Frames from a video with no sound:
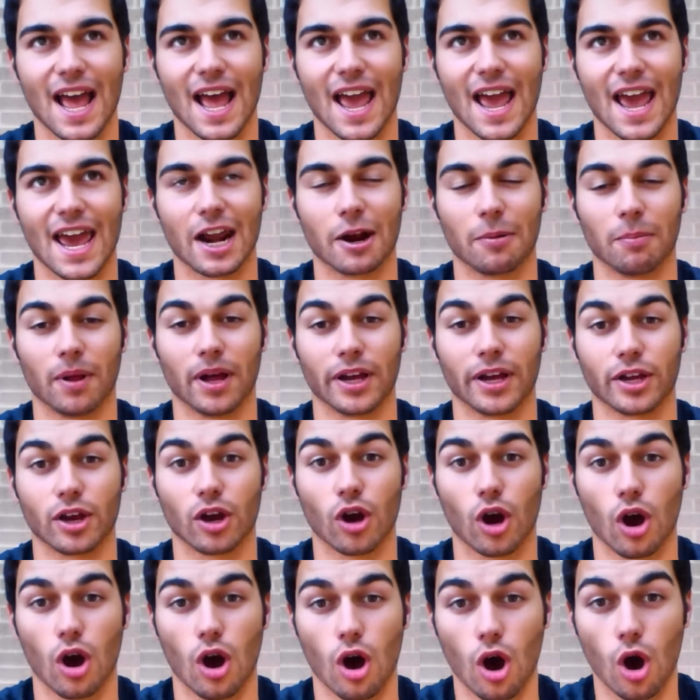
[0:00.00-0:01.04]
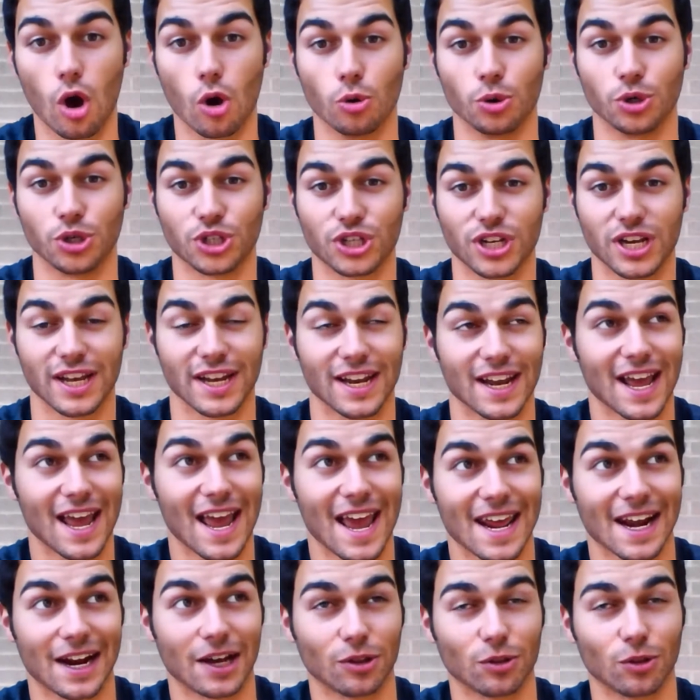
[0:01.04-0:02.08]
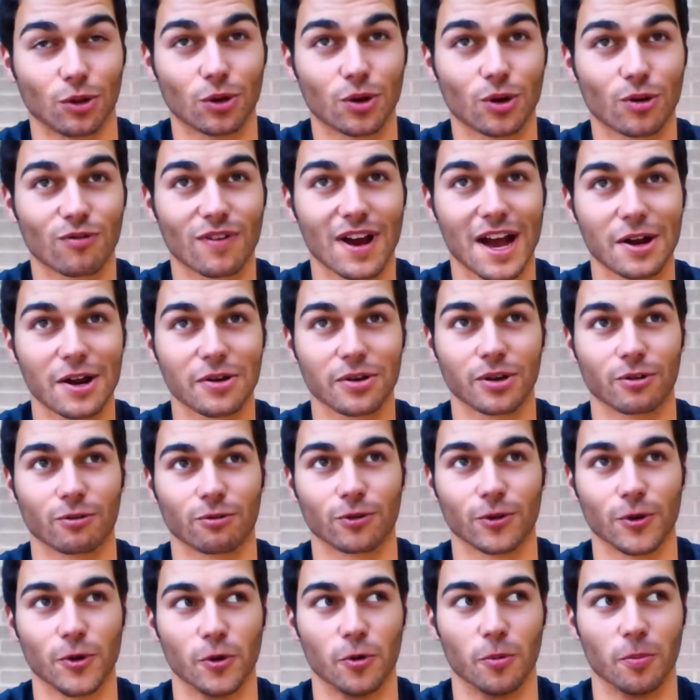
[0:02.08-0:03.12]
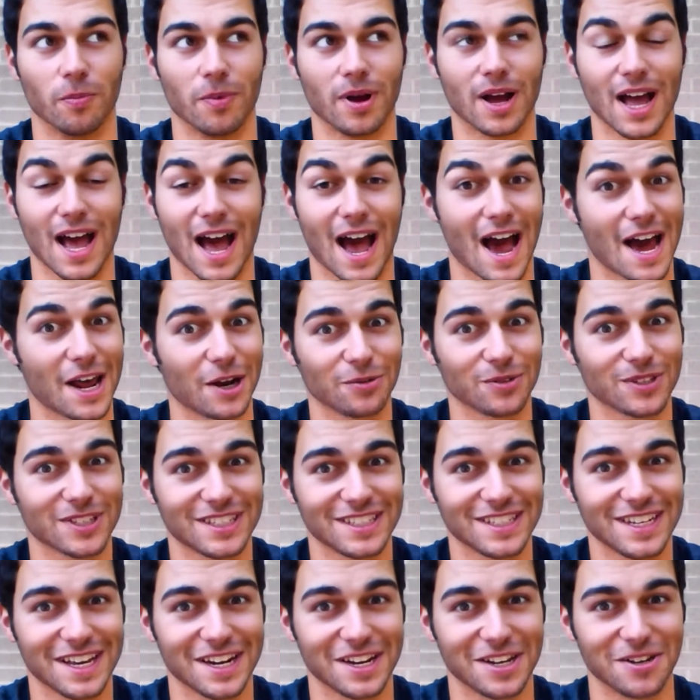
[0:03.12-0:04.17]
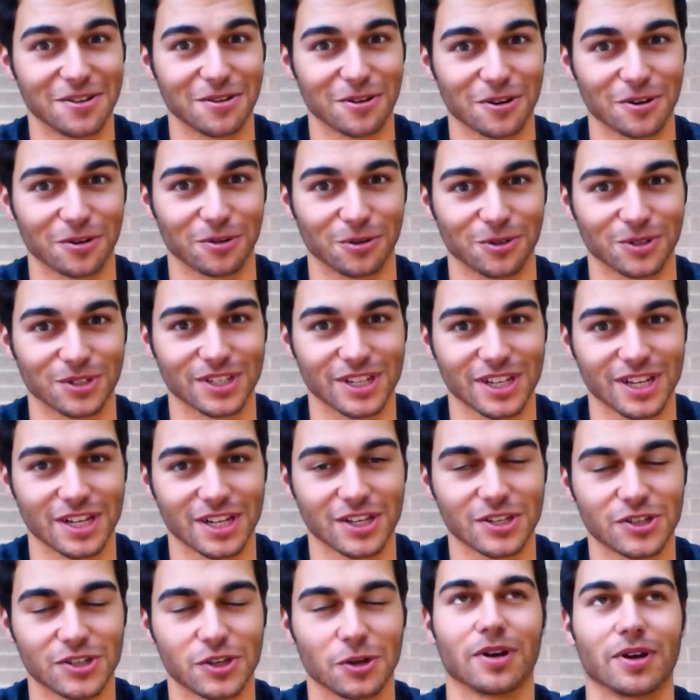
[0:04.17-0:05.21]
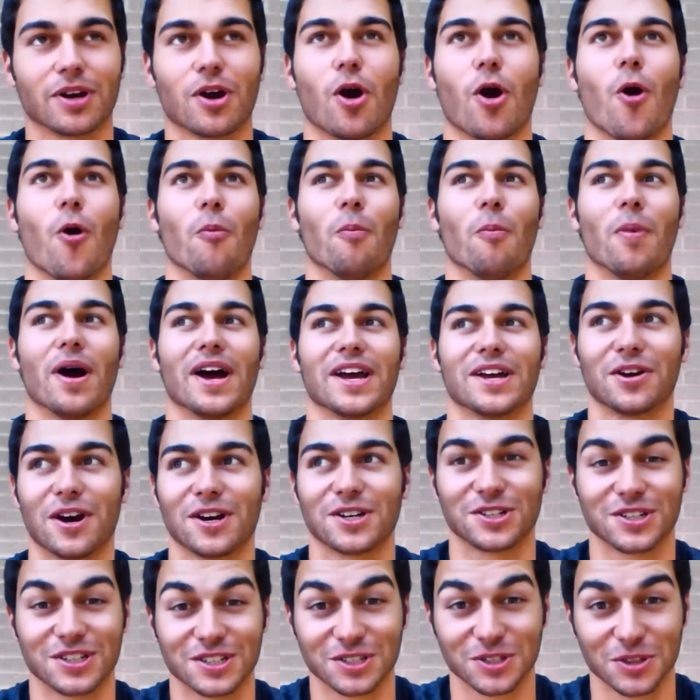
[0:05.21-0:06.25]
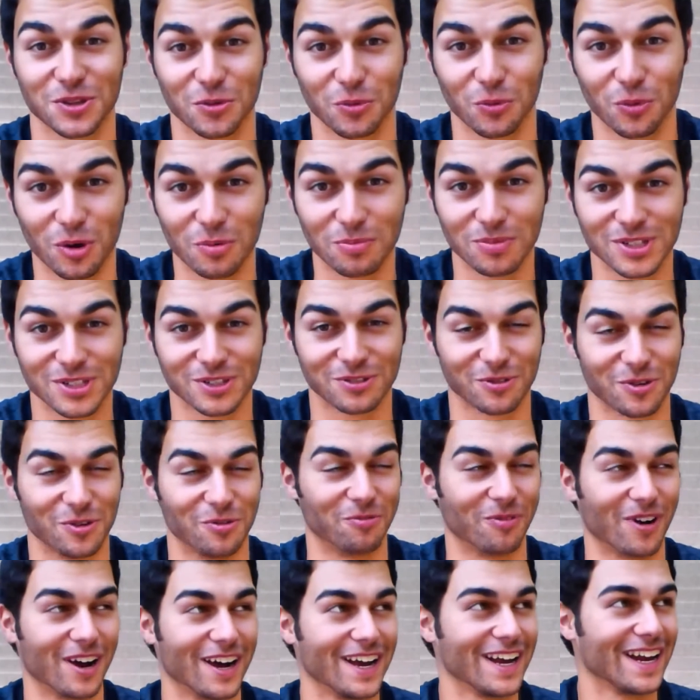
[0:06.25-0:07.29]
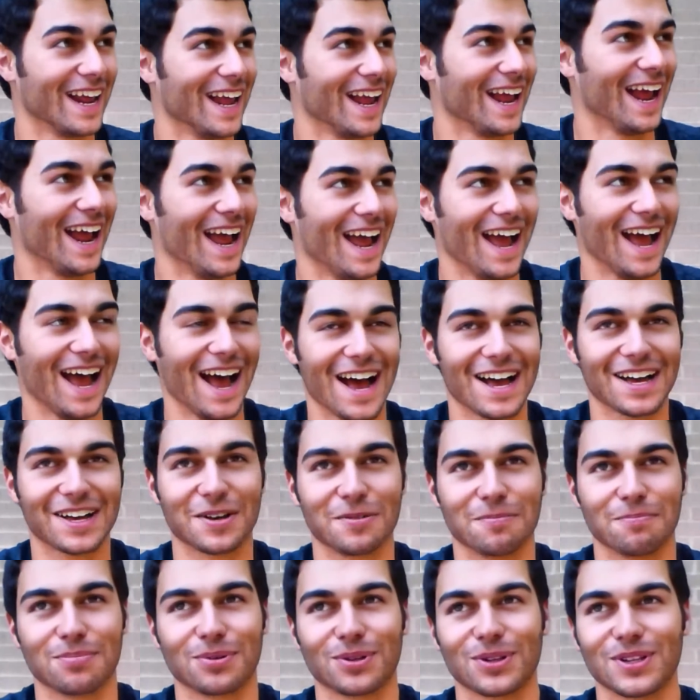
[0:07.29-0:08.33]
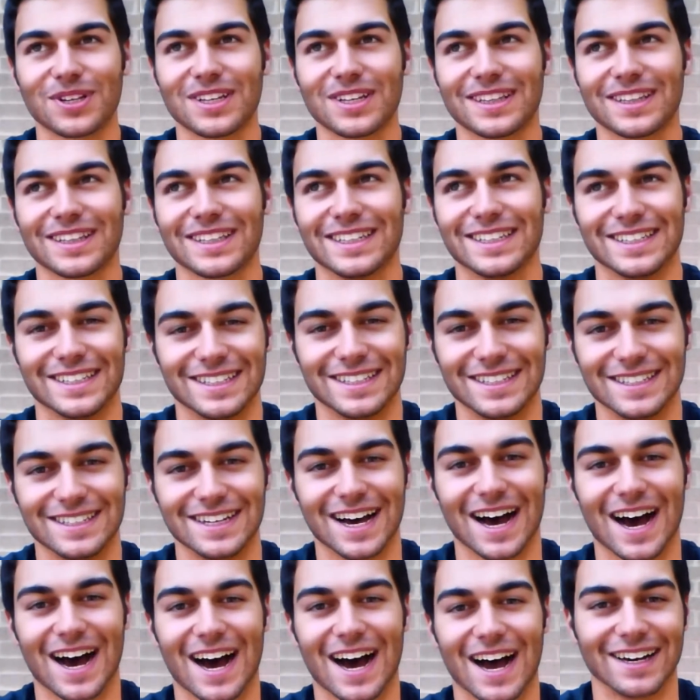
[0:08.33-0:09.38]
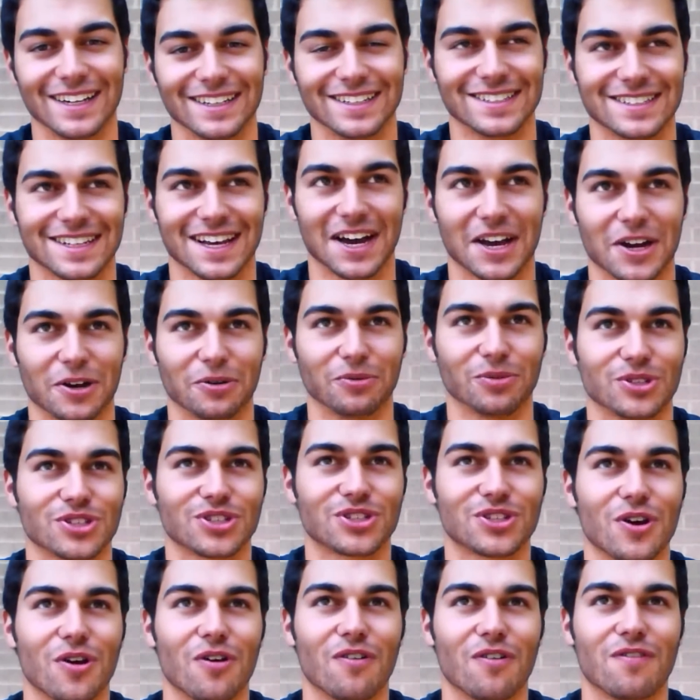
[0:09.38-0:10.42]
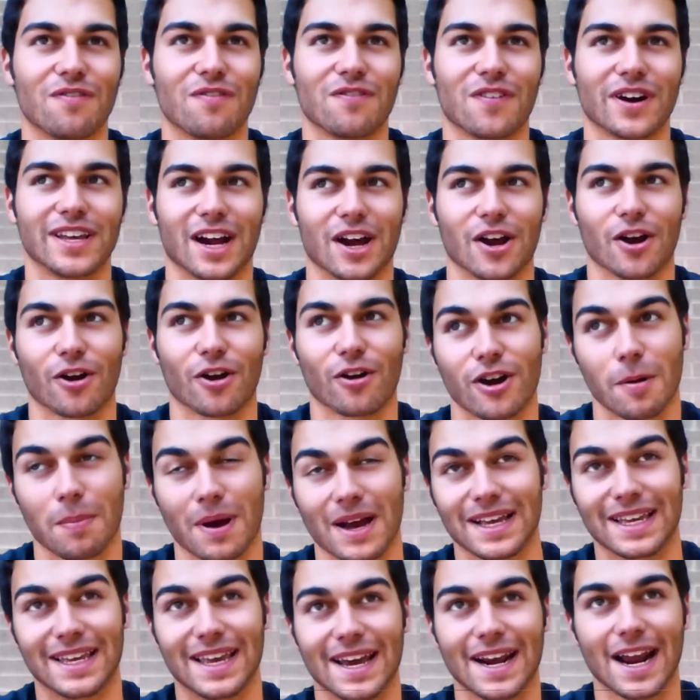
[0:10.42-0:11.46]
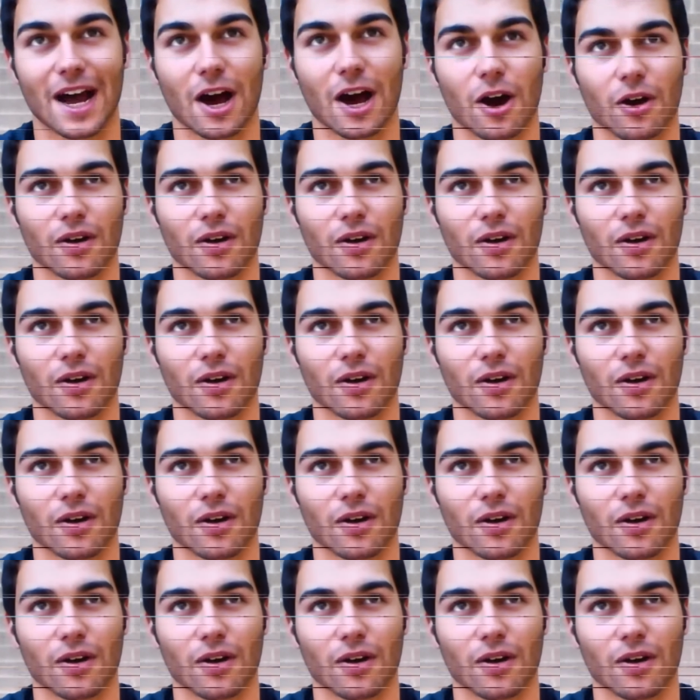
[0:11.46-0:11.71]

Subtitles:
and I'm like, oh shit. And I look around in the room, I don't see any urinals, so I'm like, oh my gosh, this is the woman's room, right? Completely died inside. It was so funny. I hurry up, I get out.